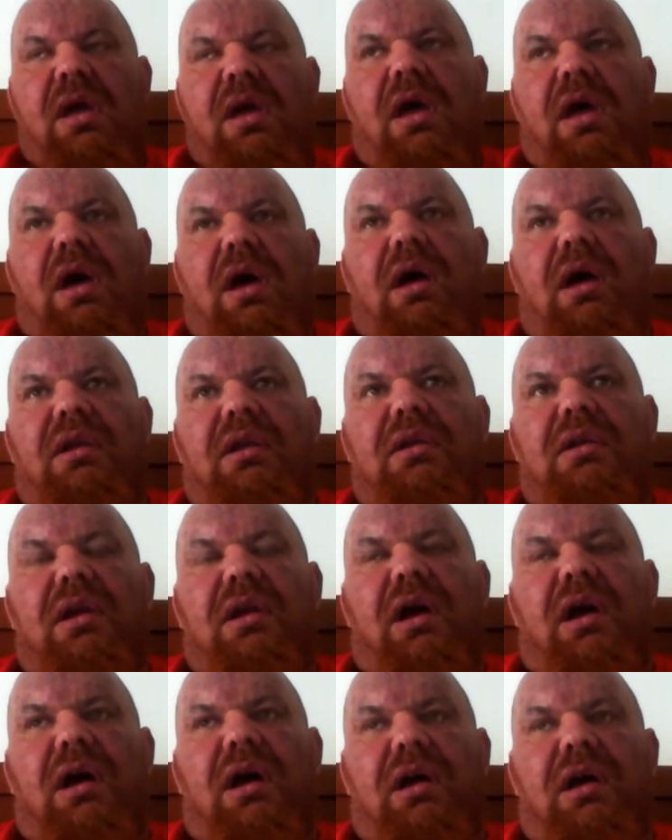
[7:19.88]
And
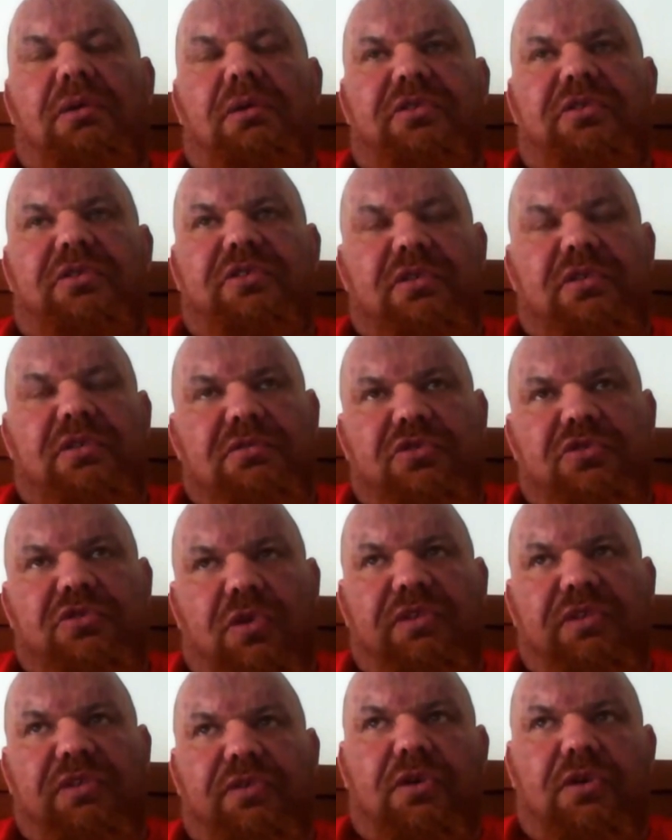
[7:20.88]
I was
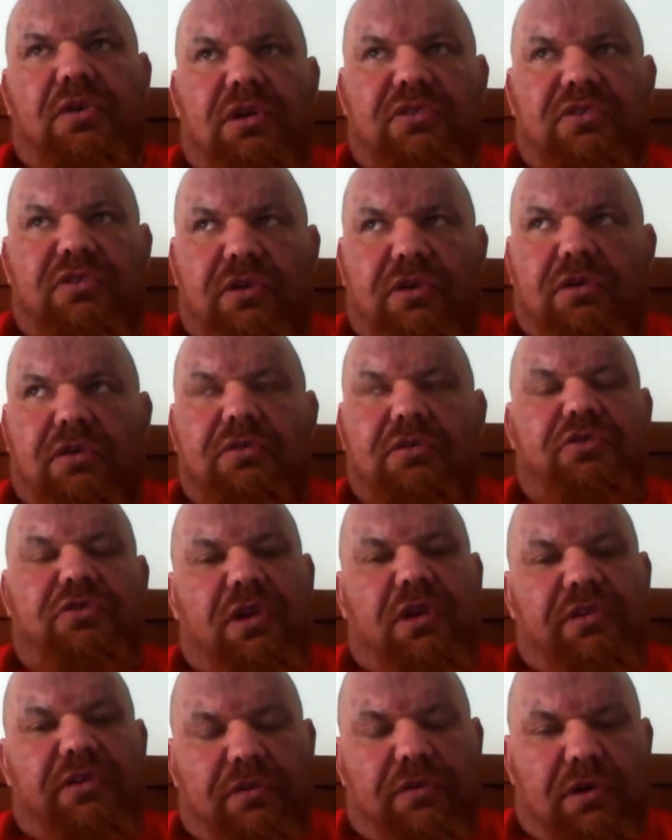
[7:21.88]
24 years old. I was
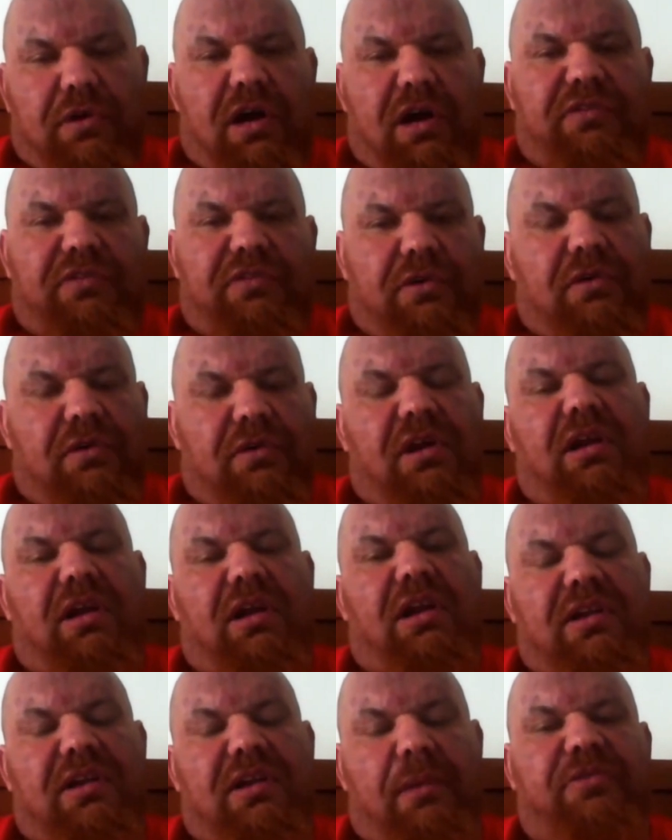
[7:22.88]
24.5 stone, and
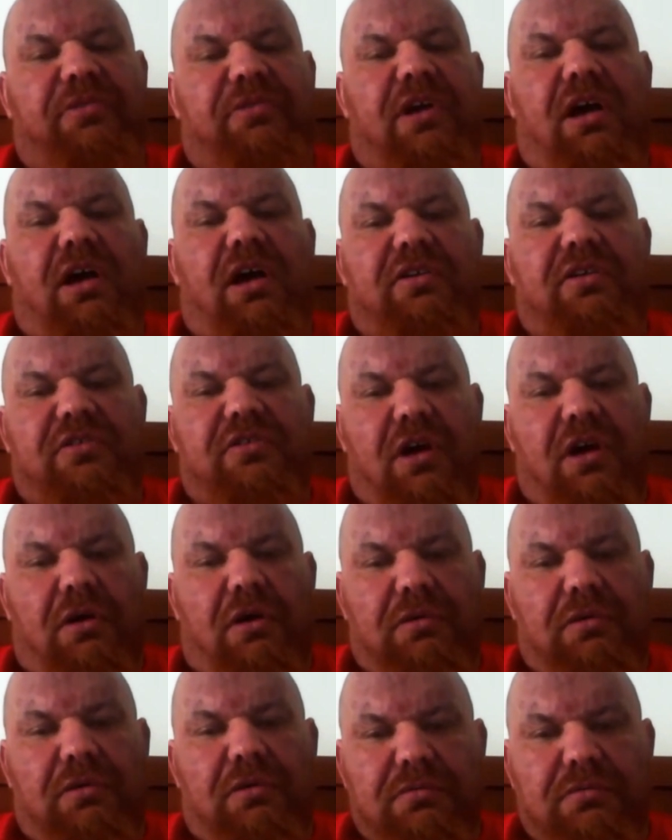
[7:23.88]
I had abs starting to
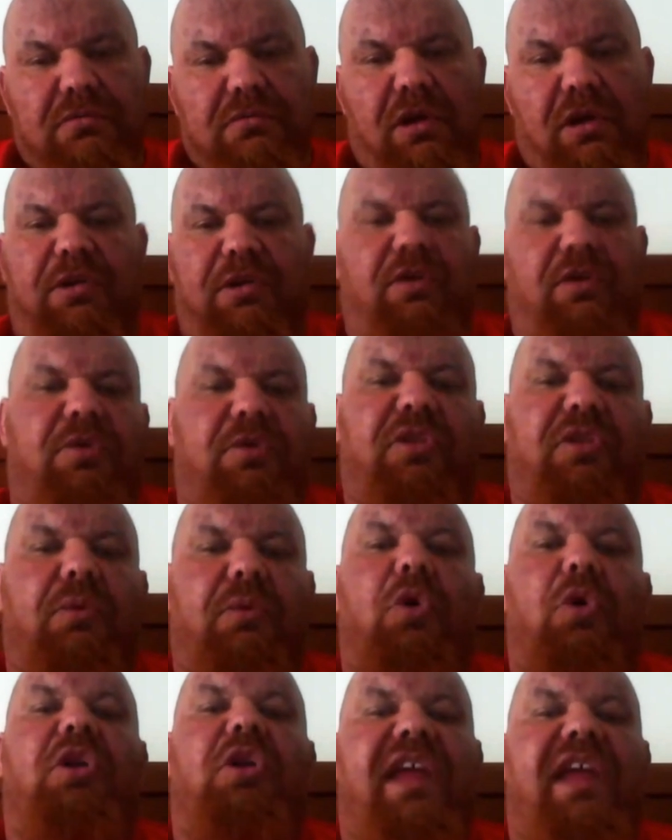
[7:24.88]
show. I mean, they
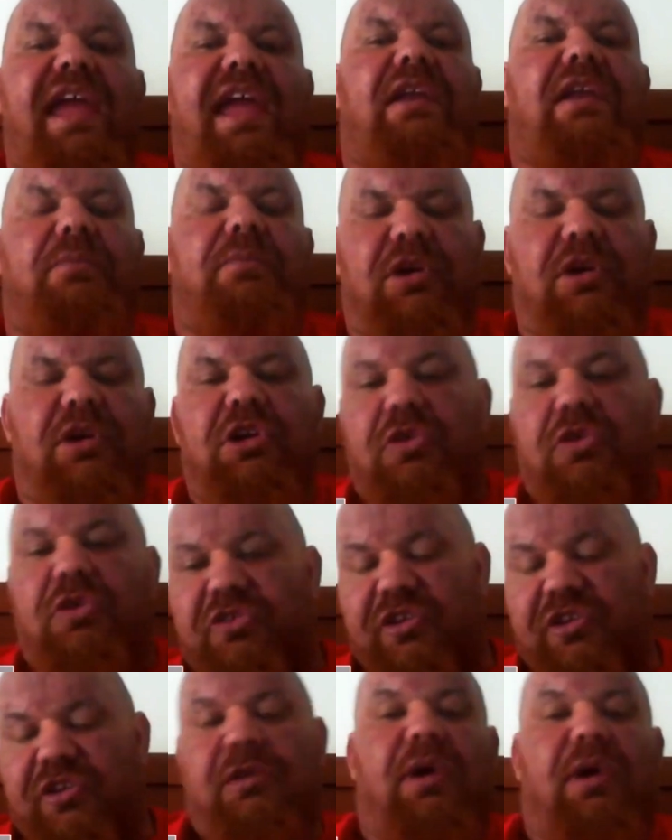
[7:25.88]
weren't in, but you could
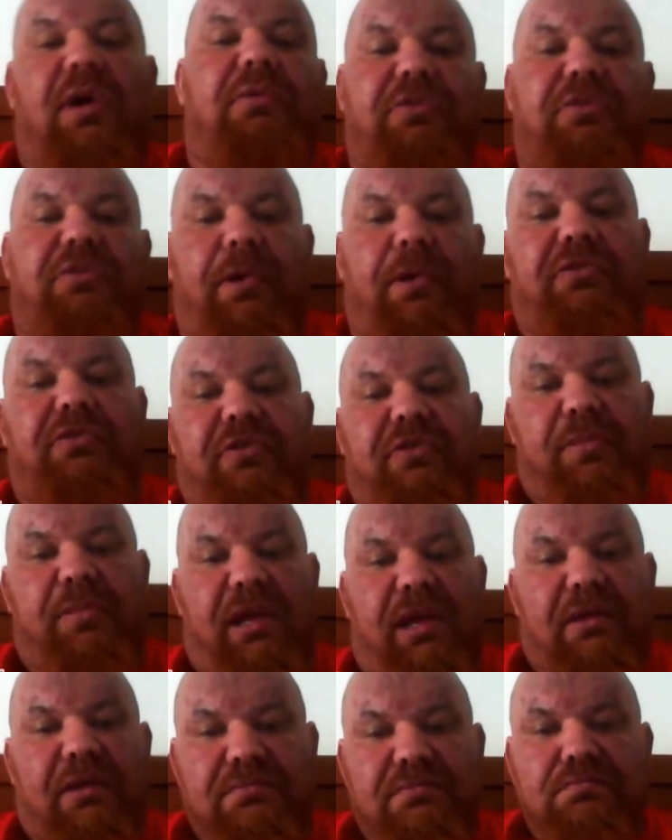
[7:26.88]
see where they were supposed to
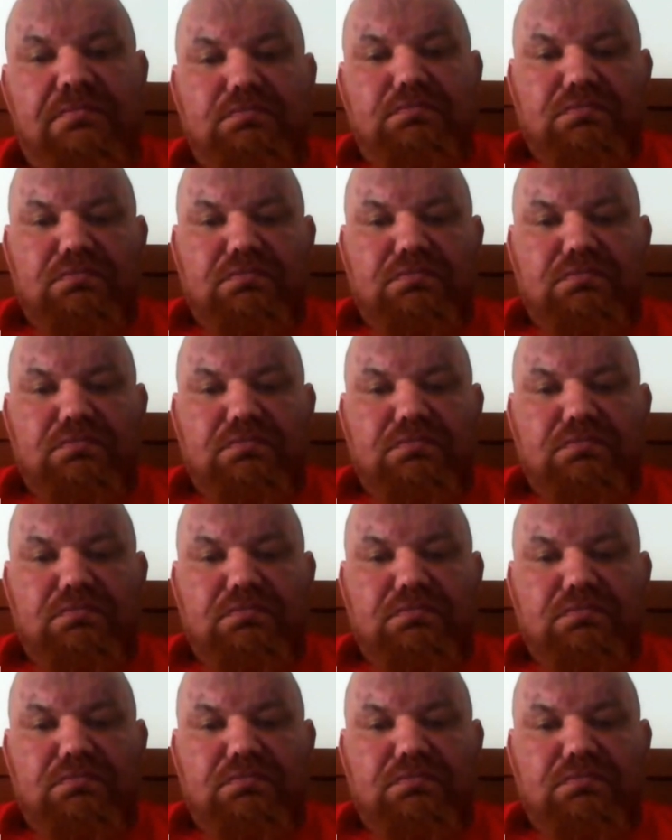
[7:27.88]
be. Yeah.